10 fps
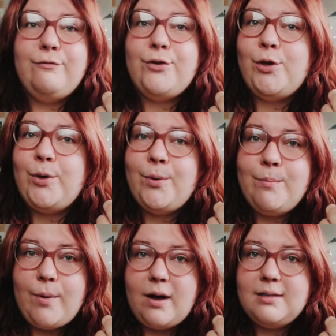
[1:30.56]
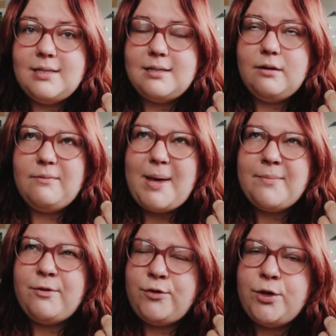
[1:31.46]
few months,
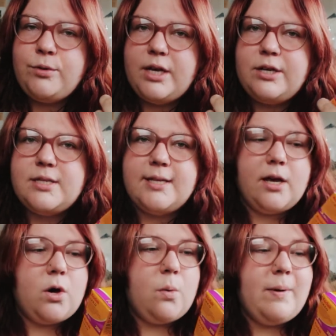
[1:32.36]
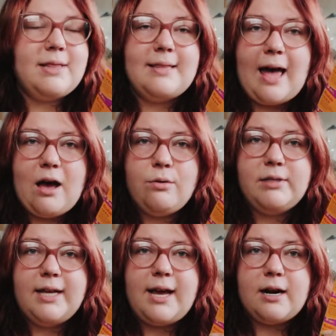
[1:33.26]
maybe few years ago, but now
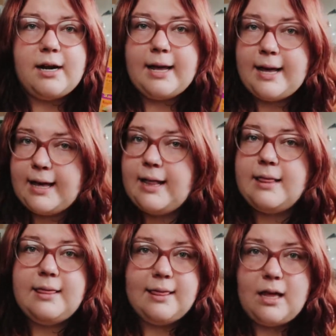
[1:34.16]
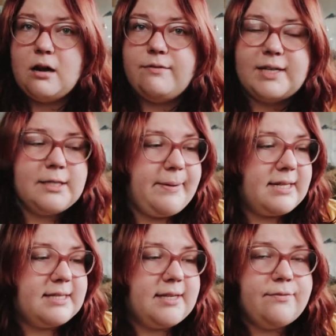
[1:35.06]
they are hell lot of
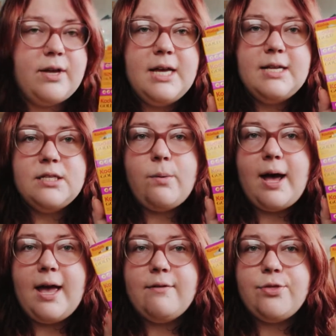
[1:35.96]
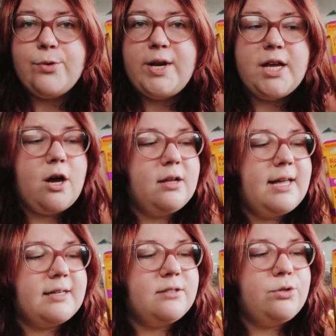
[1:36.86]
expensive. So I have three
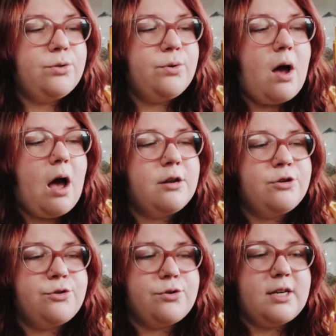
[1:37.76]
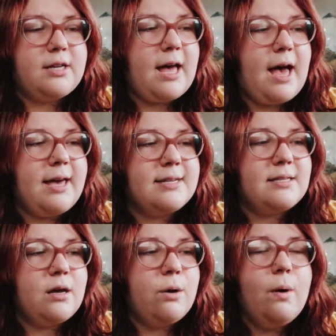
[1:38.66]
Kodak 200
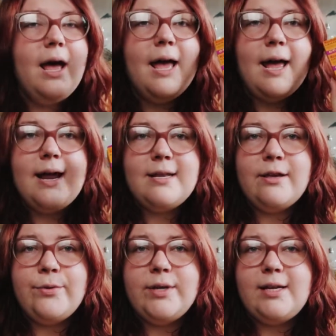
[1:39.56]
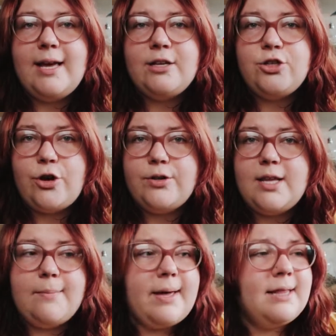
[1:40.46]
ISO and I really enjoyed
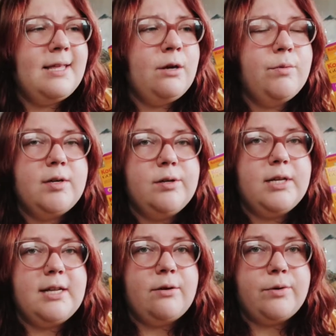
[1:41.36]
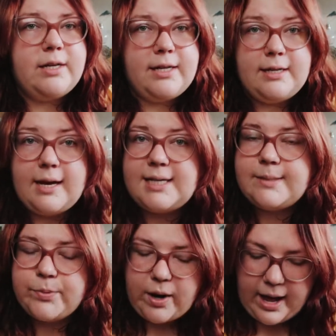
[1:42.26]
them and they were in a really nice
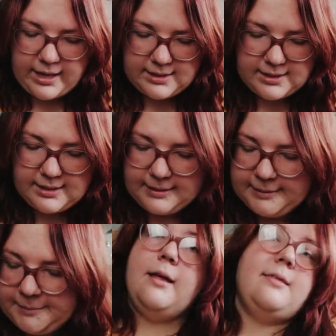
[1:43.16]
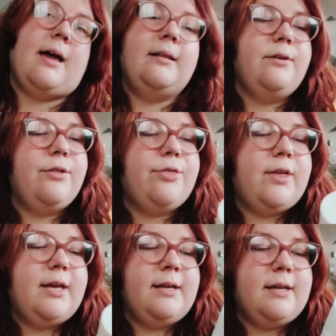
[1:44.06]
price. Another
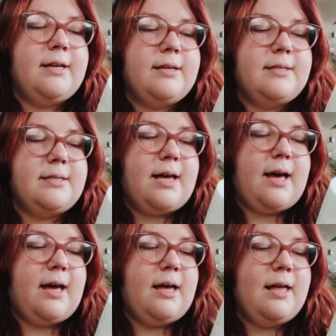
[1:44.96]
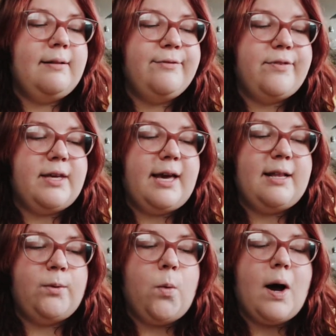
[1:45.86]
thing is
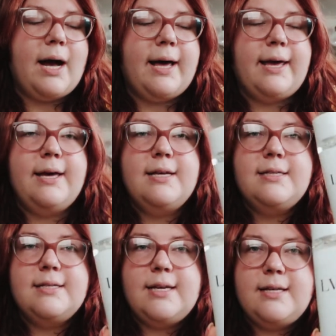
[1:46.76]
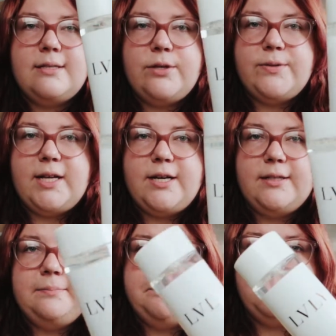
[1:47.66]
LVLY skin
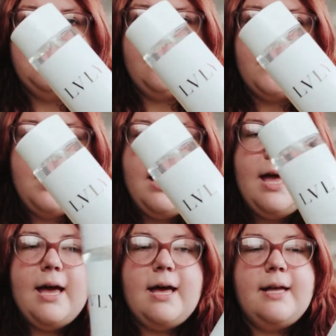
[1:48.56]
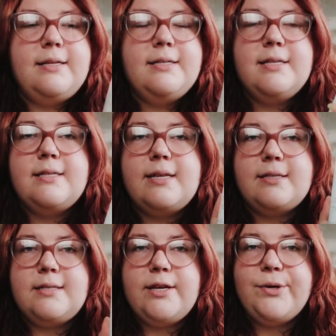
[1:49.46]
toner. This is a
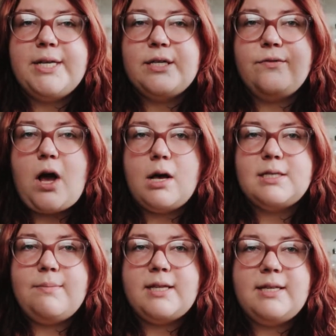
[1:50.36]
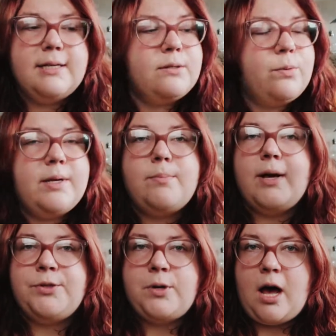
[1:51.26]
series of cosmetics with
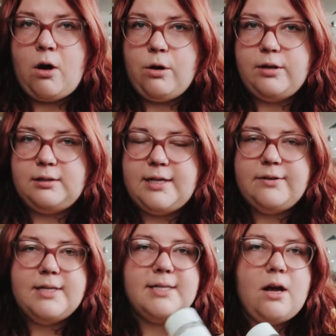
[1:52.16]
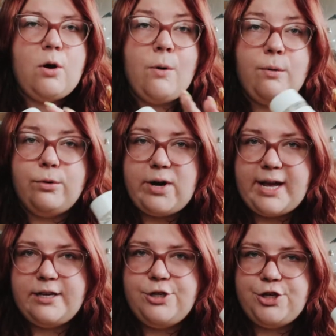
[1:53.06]
manuka oil. There is a whole
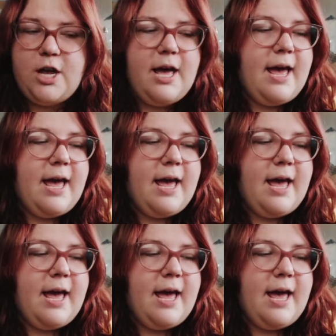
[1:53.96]
range